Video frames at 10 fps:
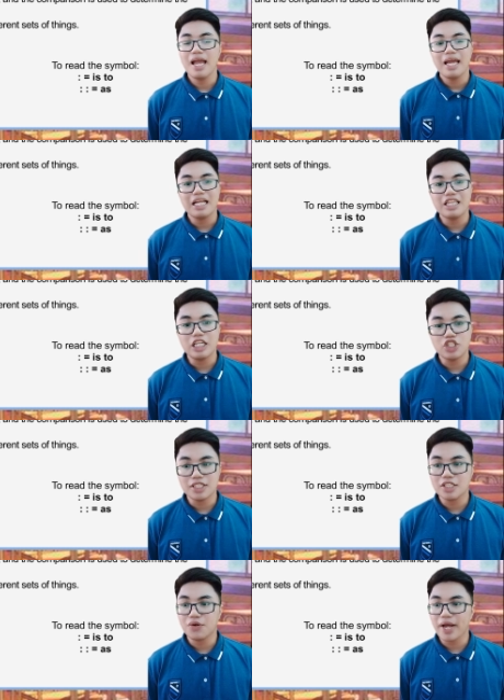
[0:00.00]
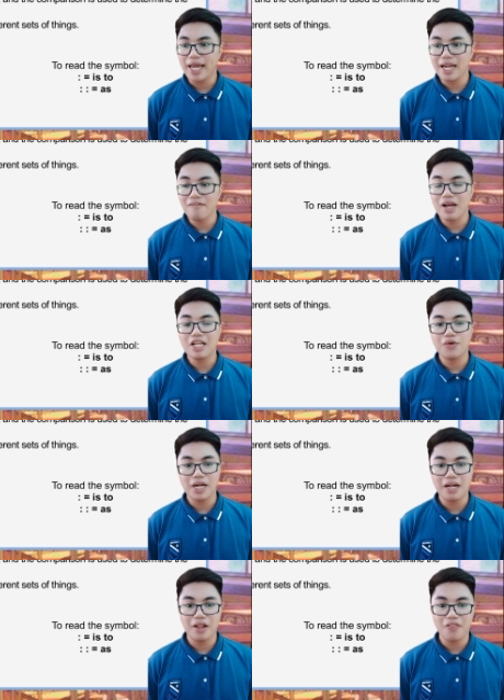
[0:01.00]
It teaches creative and
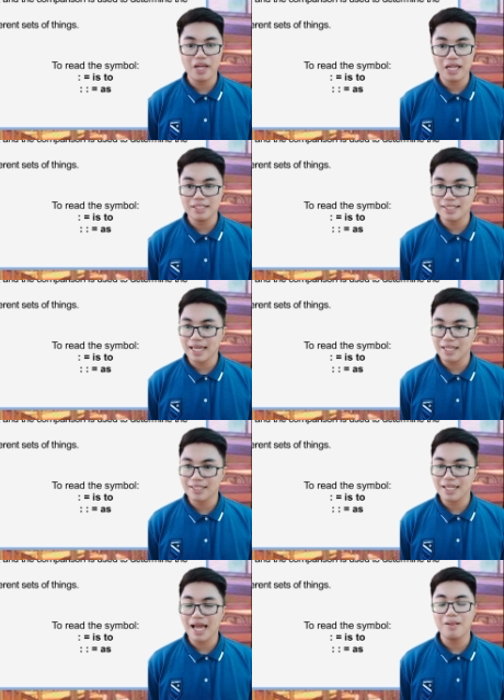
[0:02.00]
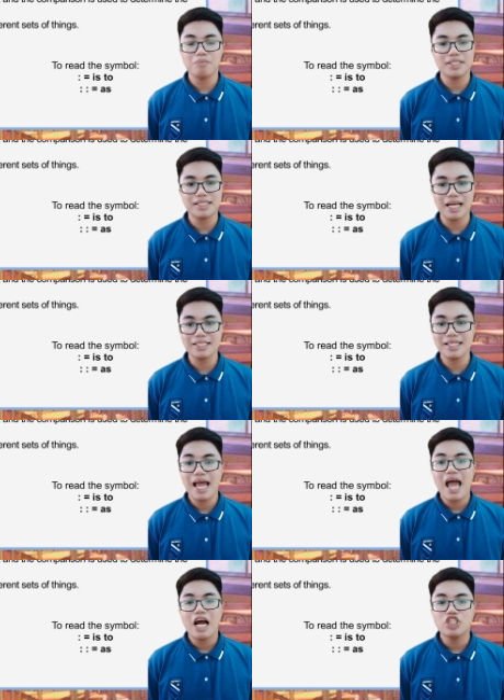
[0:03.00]
critical thinking skills and presents
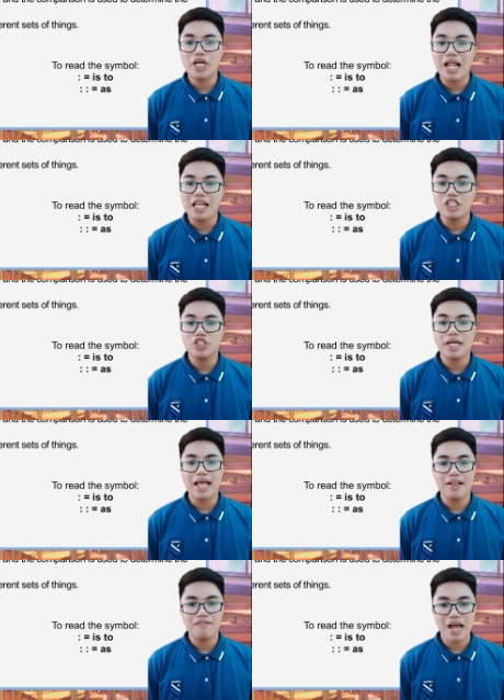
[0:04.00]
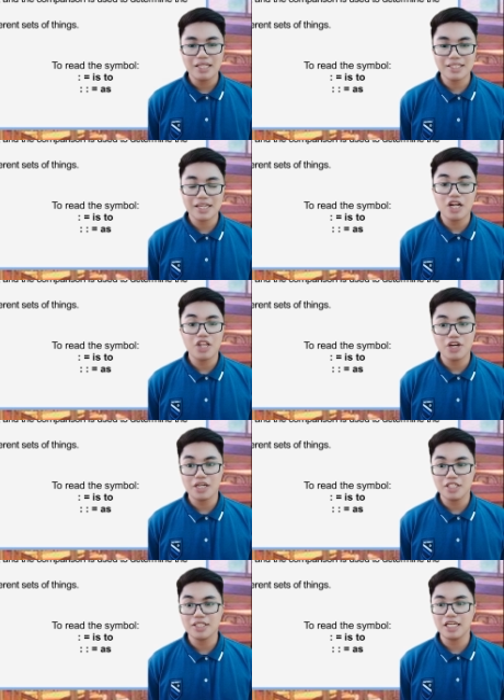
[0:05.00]
a challenge that advanced
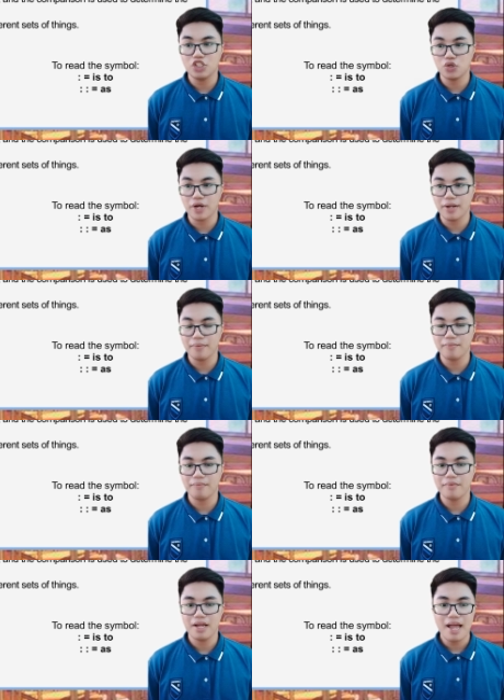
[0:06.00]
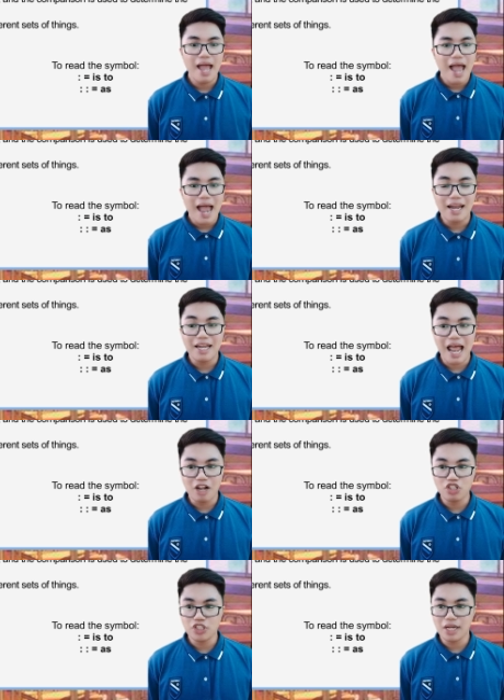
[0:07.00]
learners enjoy. An
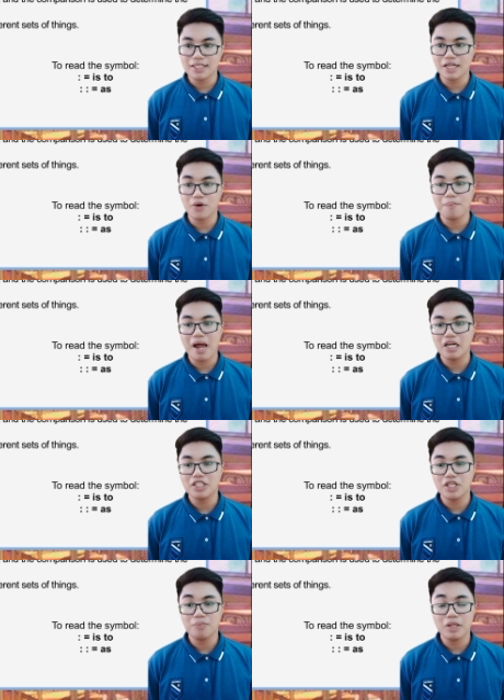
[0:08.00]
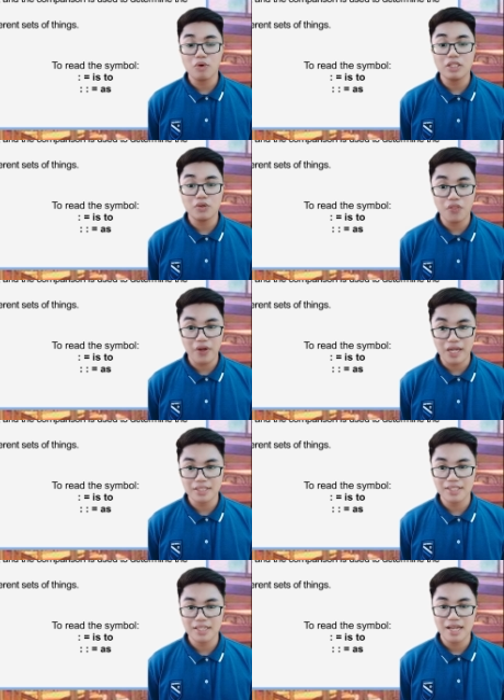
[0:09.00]
analogy is a comparison between two
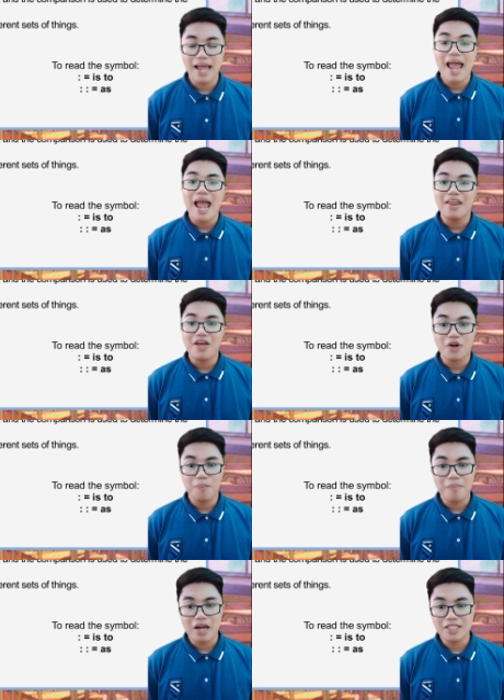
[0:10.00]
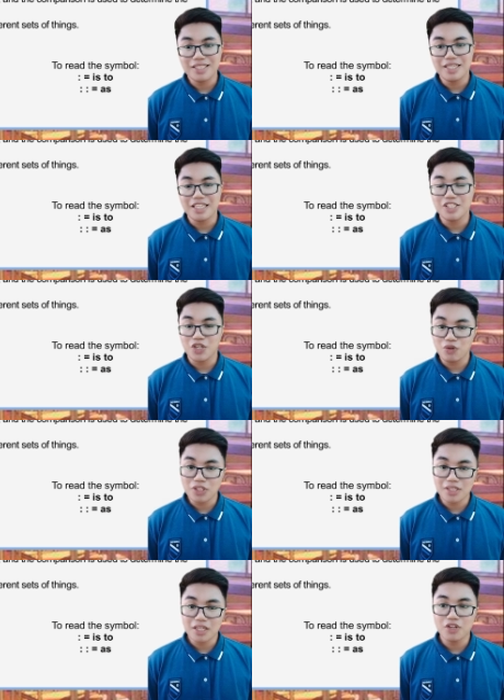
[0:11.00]
things, and the comparison is
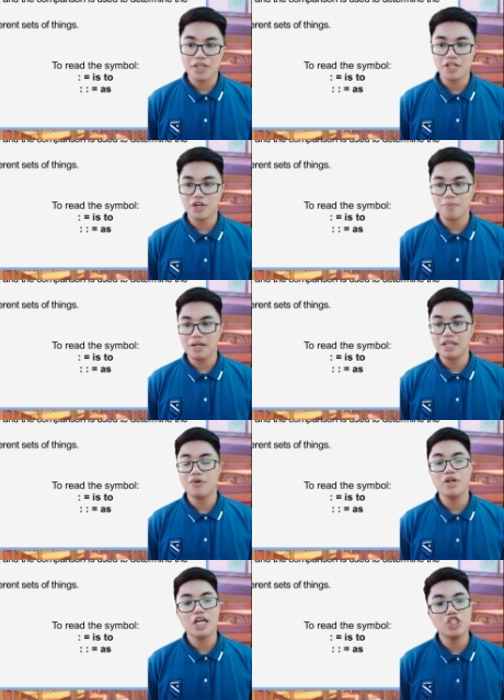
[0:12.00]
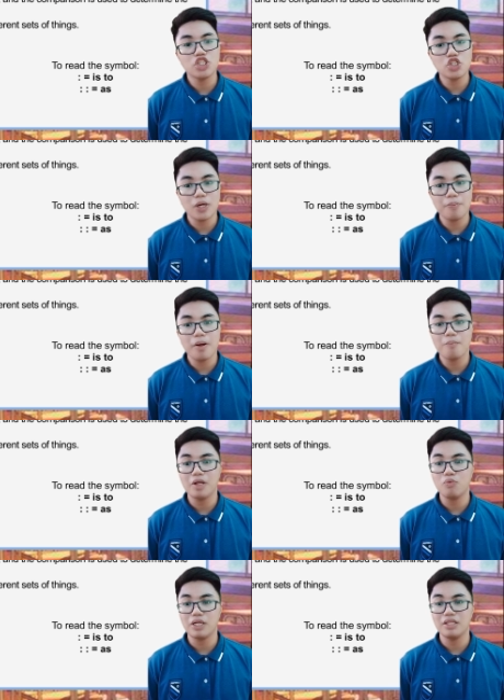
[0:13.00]
used to determine the relationship
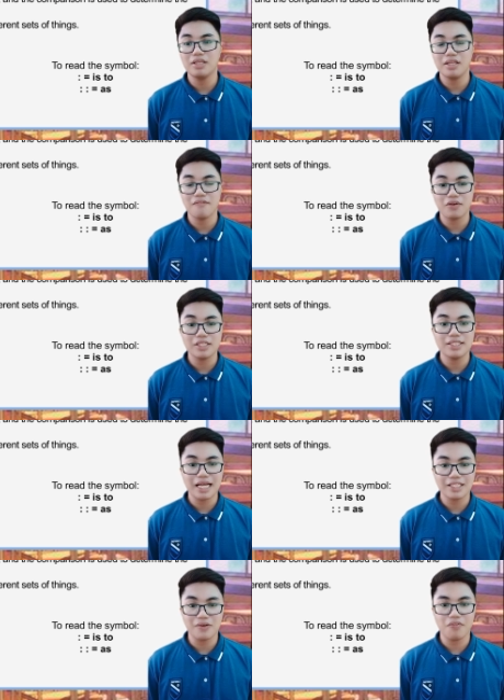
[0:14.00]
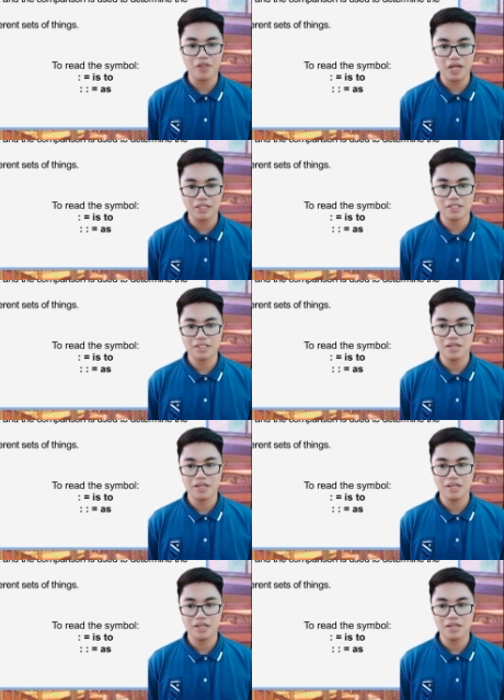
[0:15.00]
between different sets of things.